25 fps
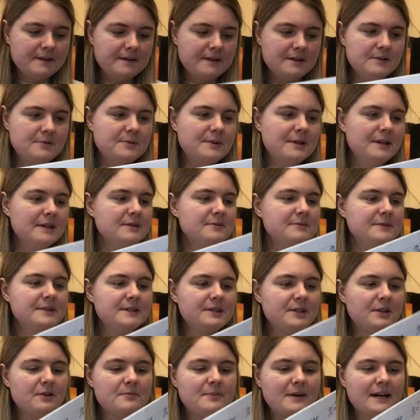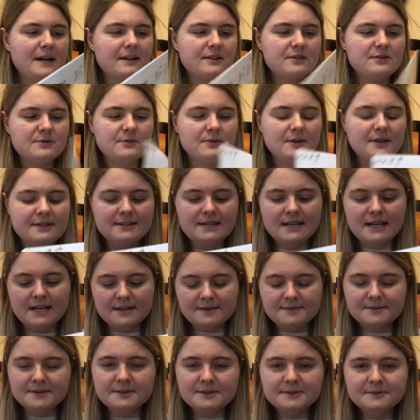Well, we'd go back to our
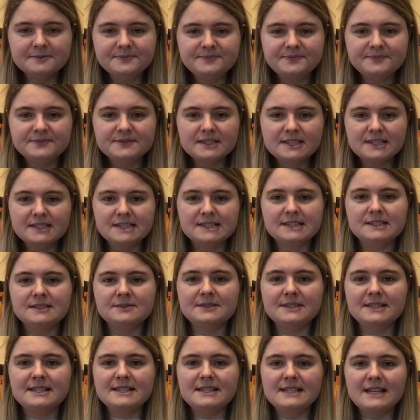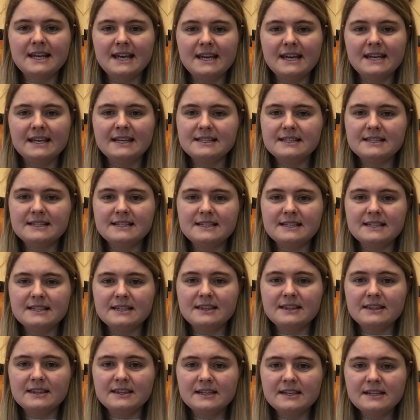table, would say it's a
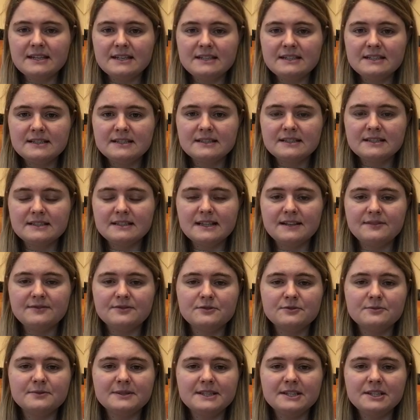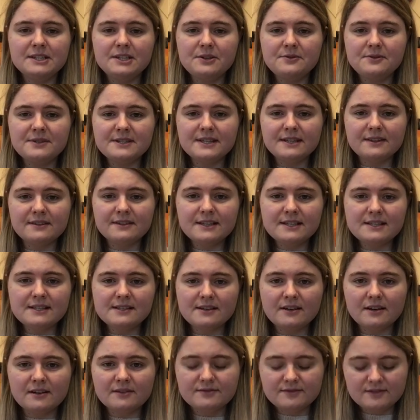third, therefore we're using this
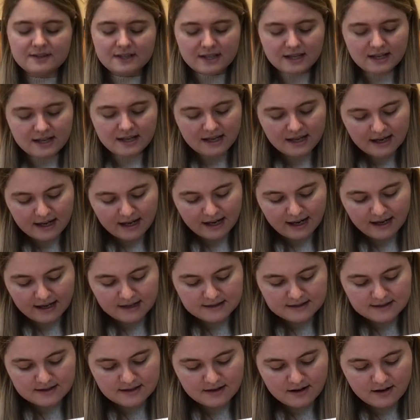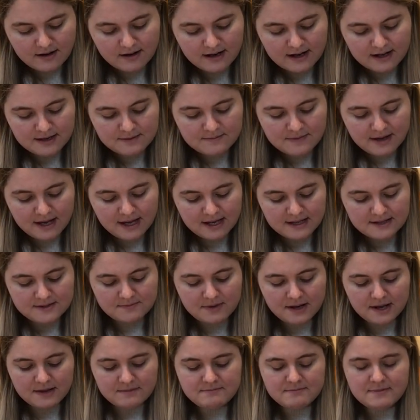half, and I made
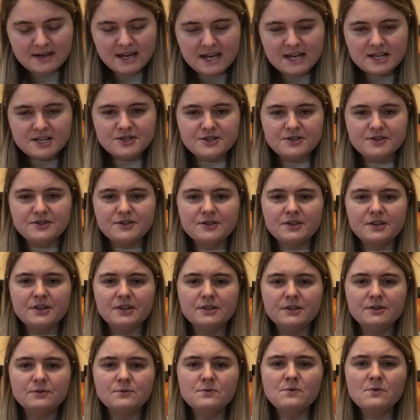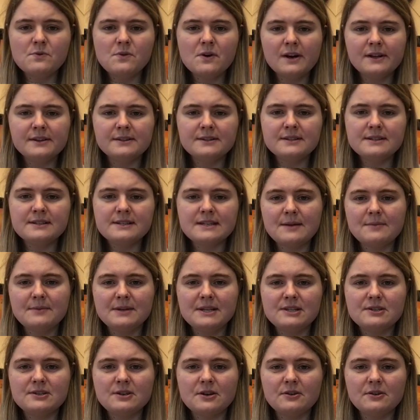my major third 1
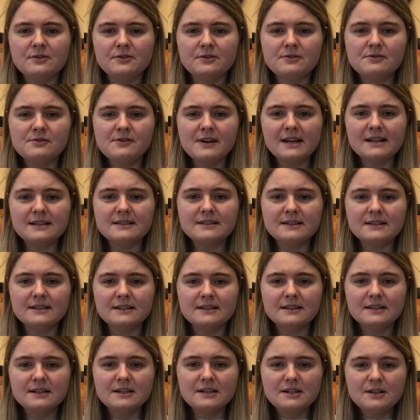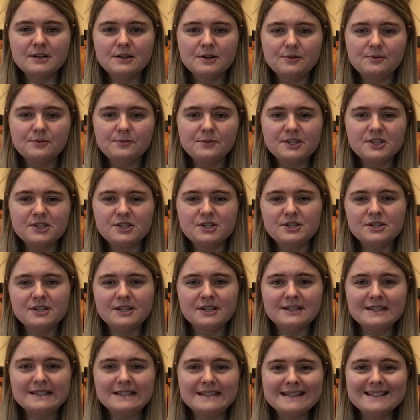semitone greater, which
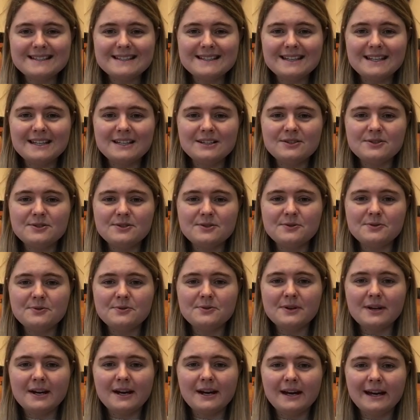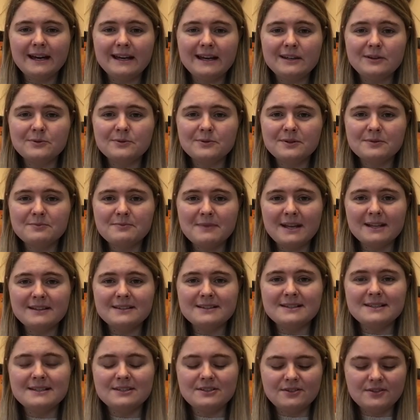turned it into an
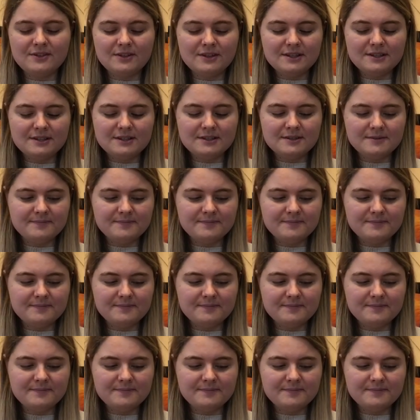augmented third.